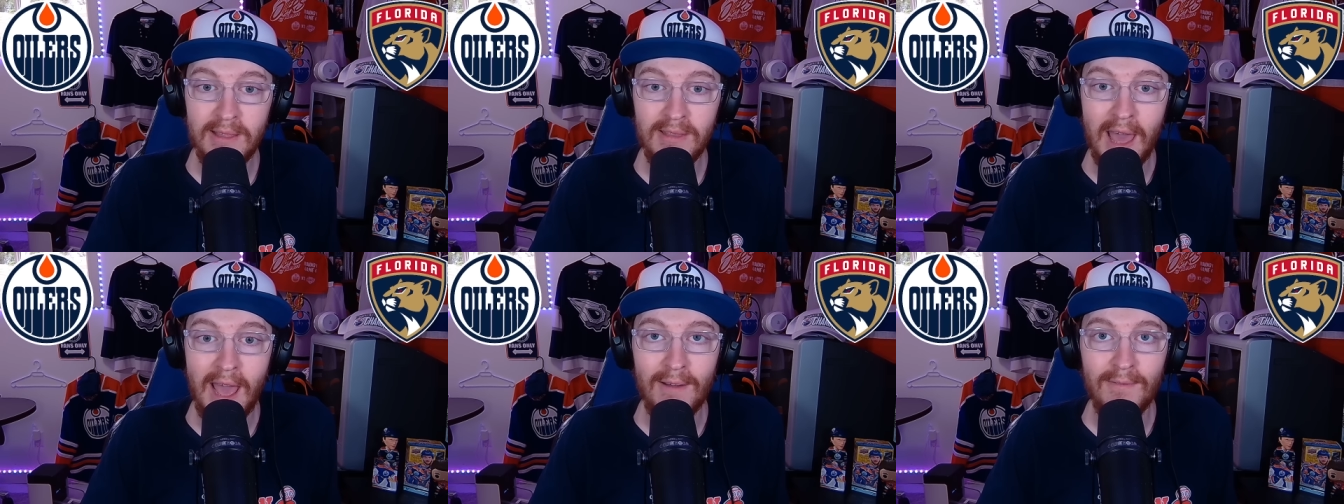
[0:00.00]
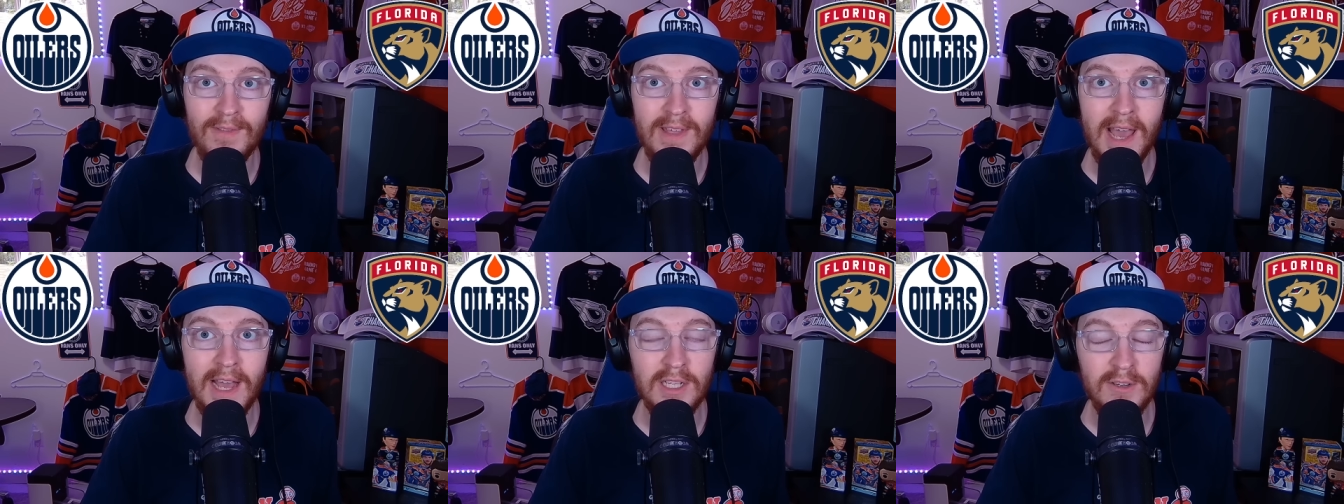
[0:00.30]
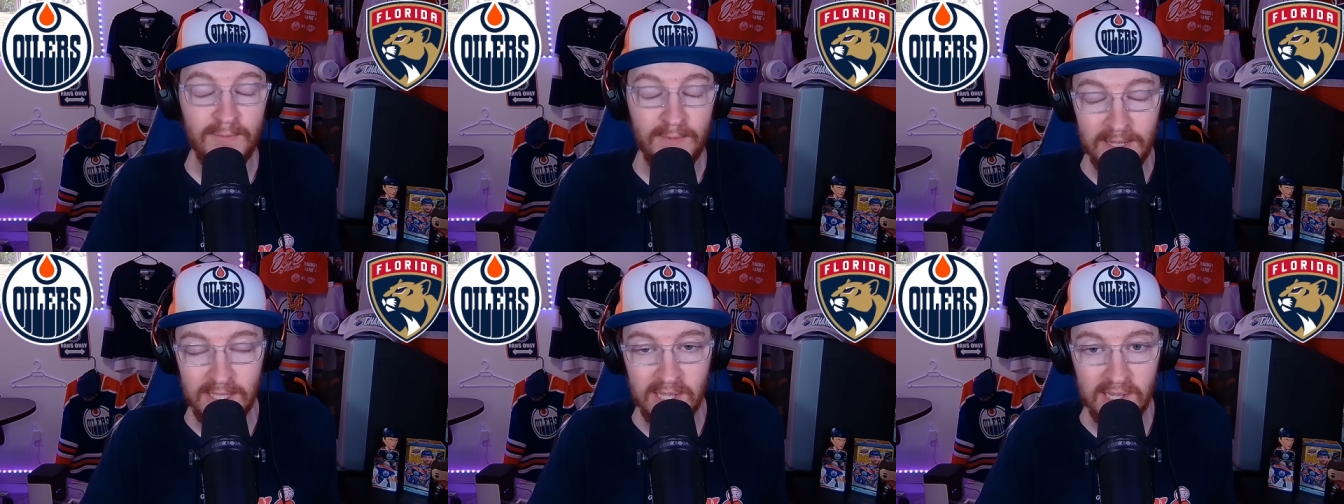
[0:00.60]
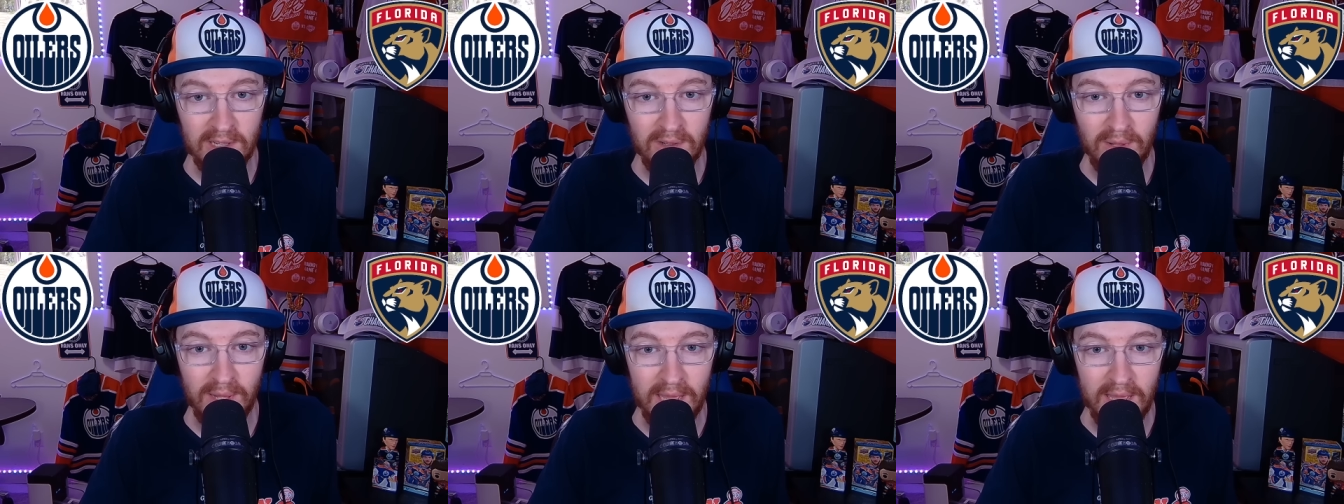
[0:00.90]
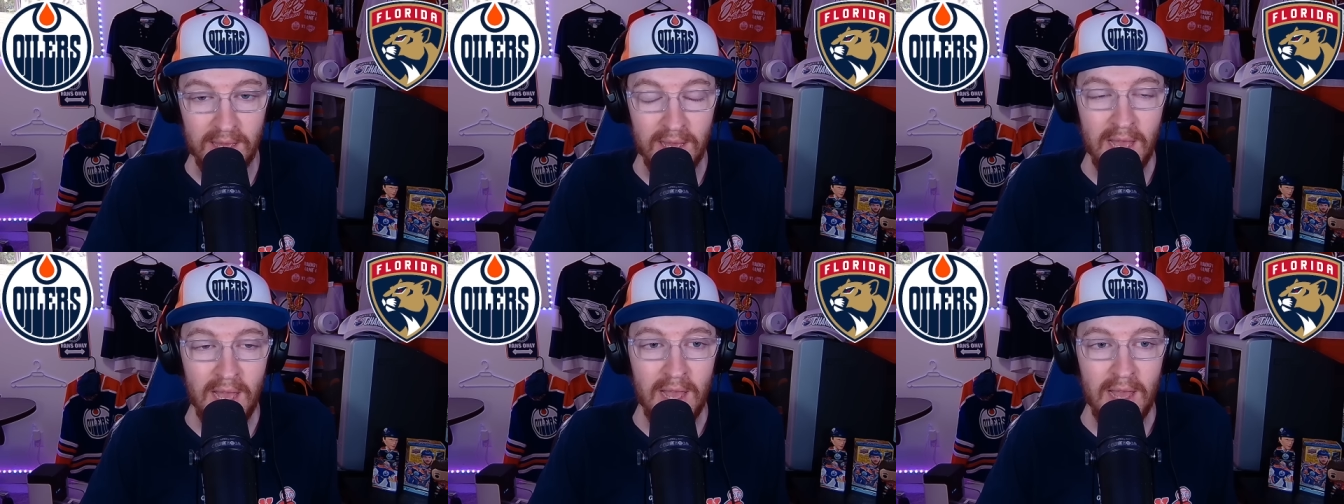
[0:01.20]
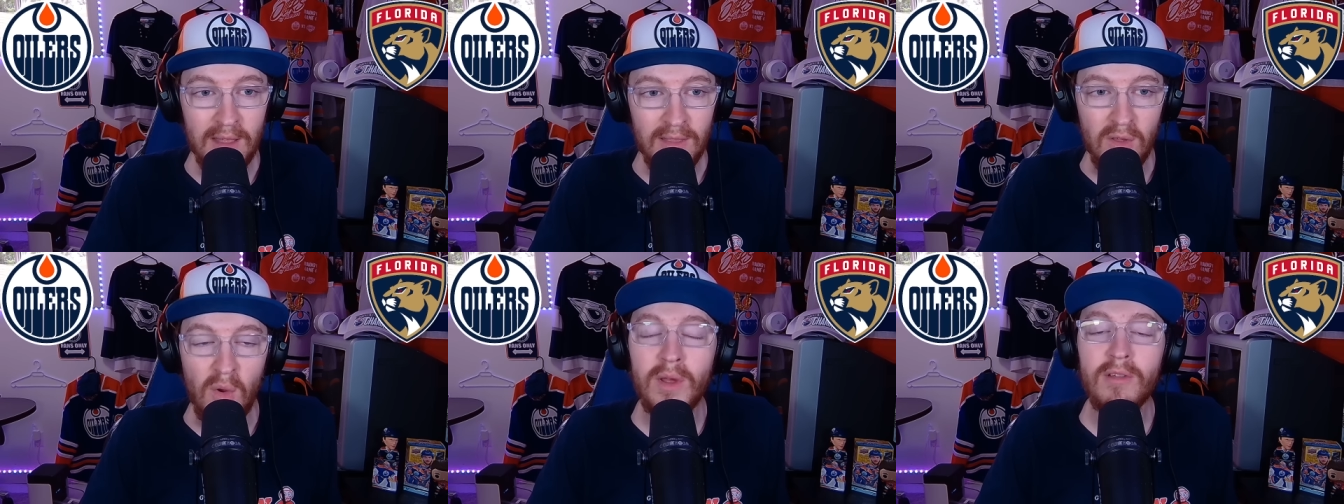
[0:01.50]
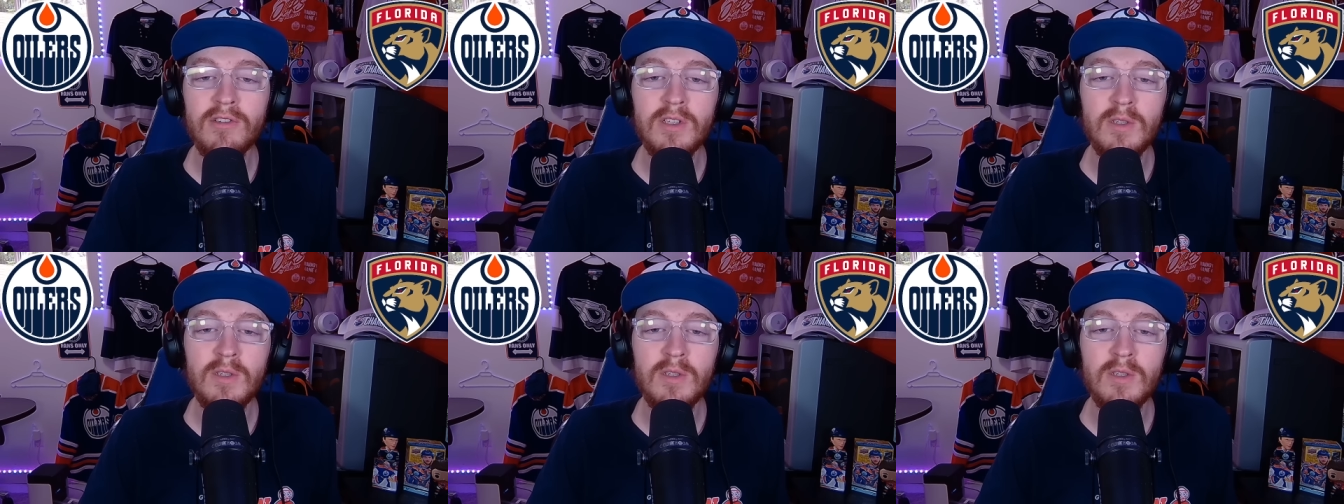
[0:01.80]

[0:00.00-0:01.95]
They have the edge physically. The Oilers